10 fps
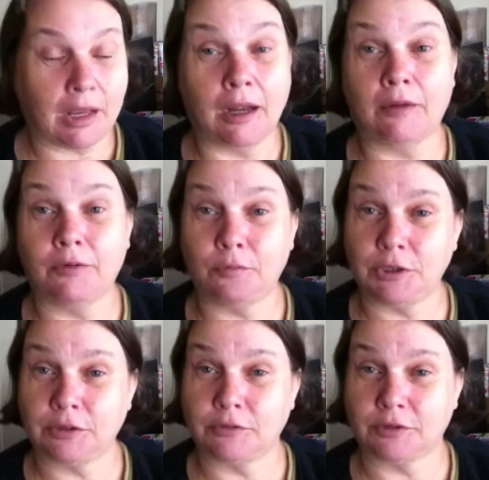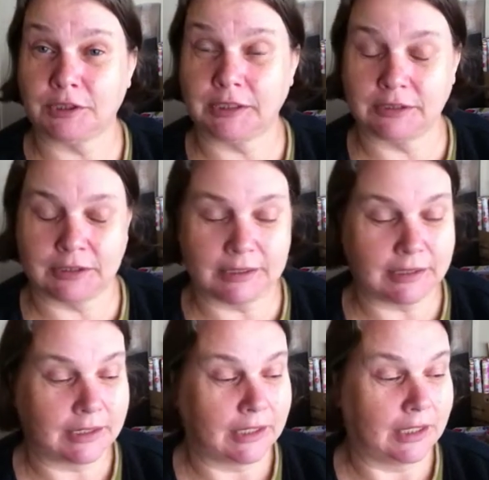half of which is on Disney.
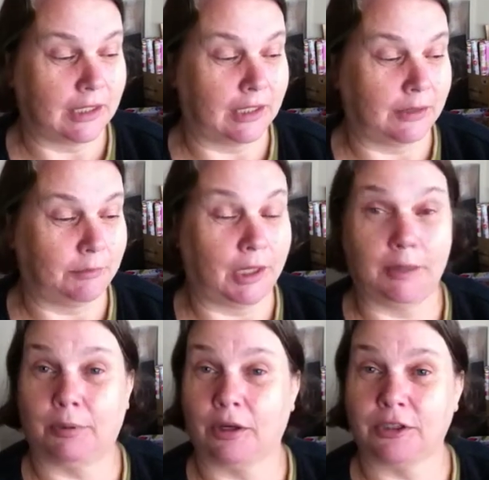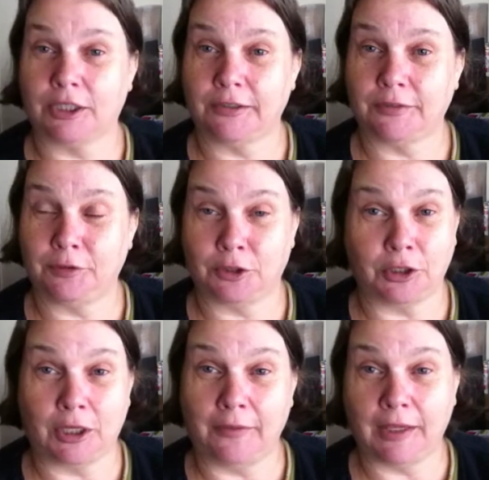I apologise if you
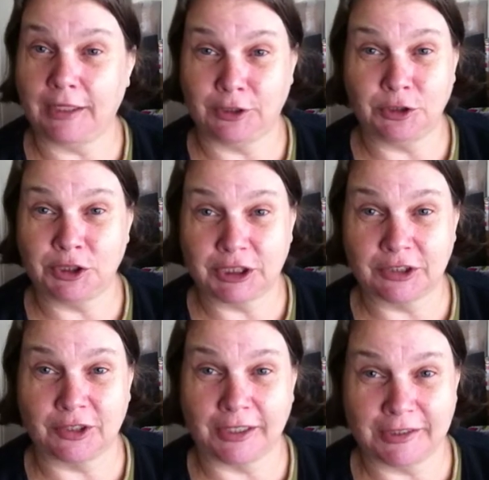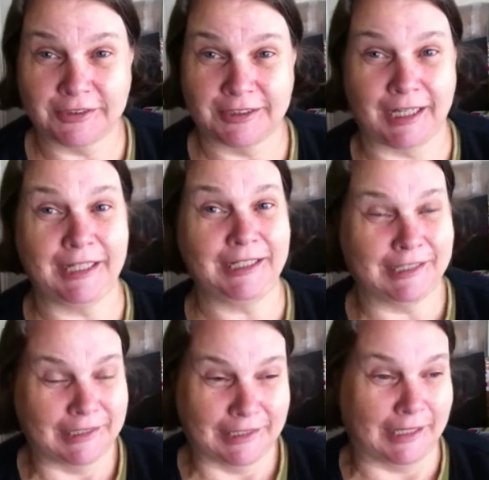don't like that and you did decide to stay.
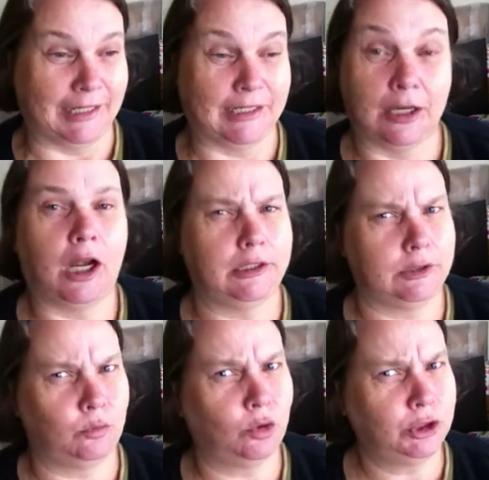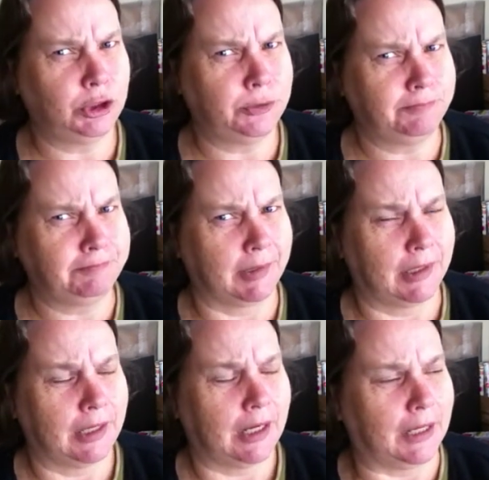I did warn you.
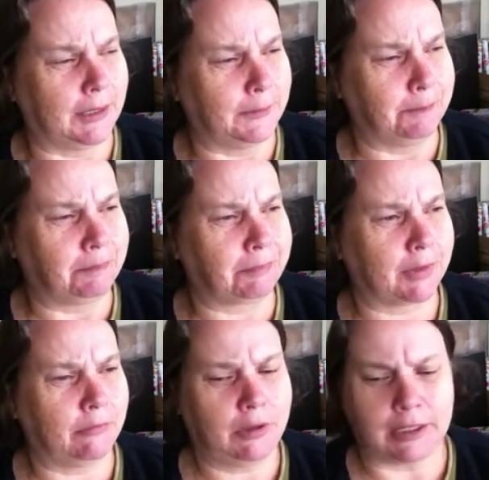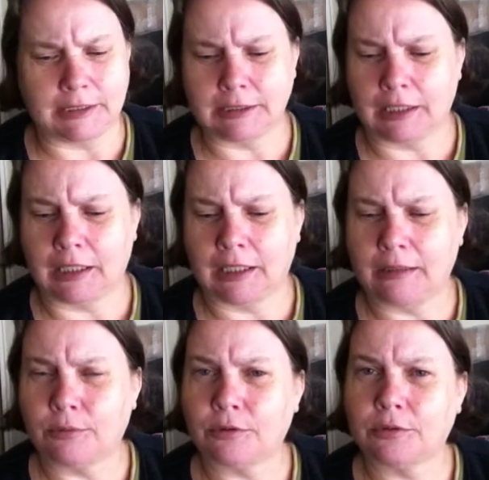Right, I
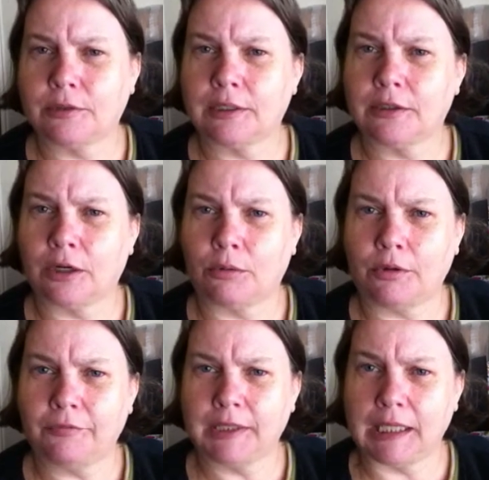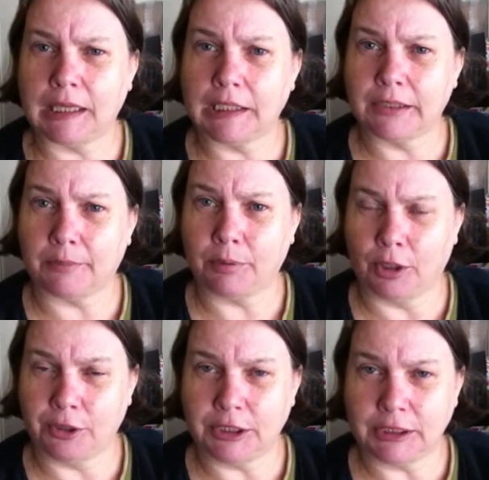will go off, get this
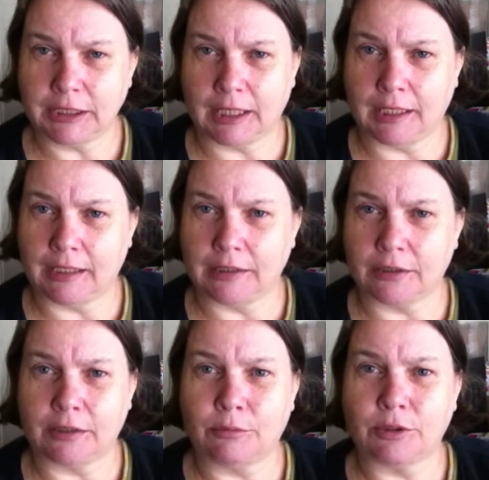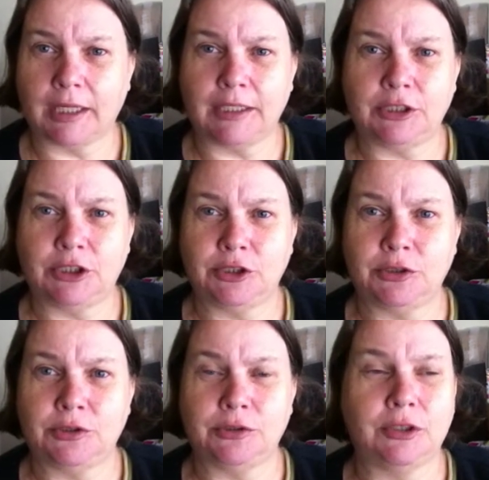uploaded, and I will catch
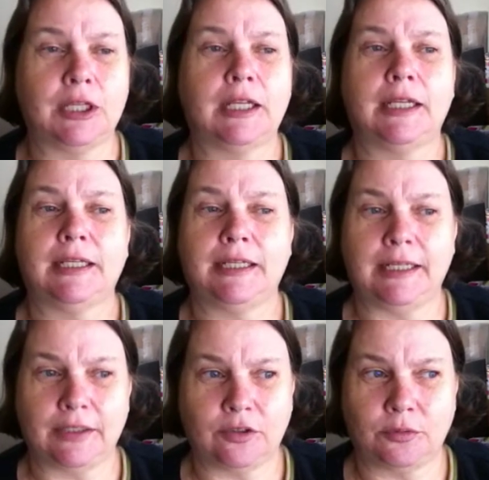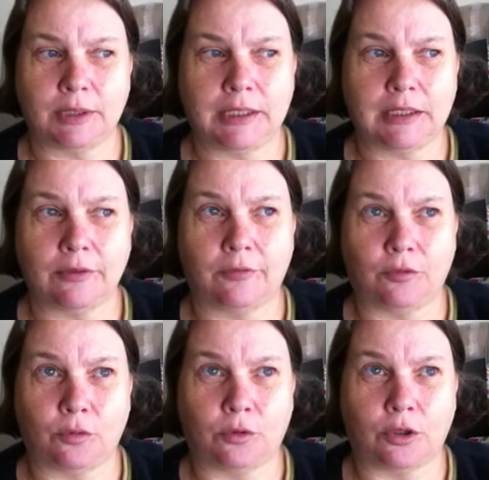you next week
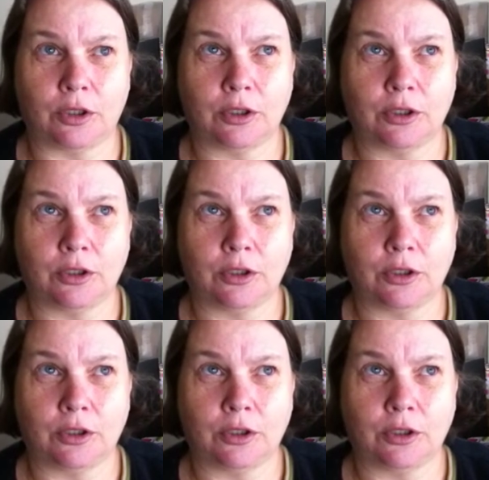for